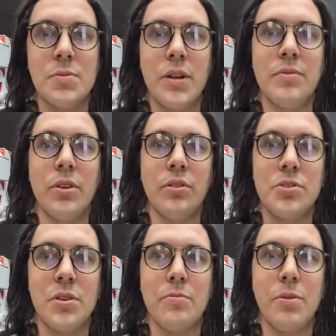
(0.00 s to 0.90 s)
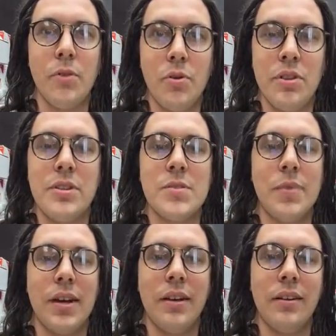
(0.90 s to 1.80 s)
Wakefield sort of provoked this
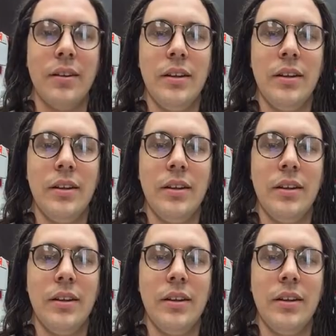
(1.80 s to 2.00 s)
by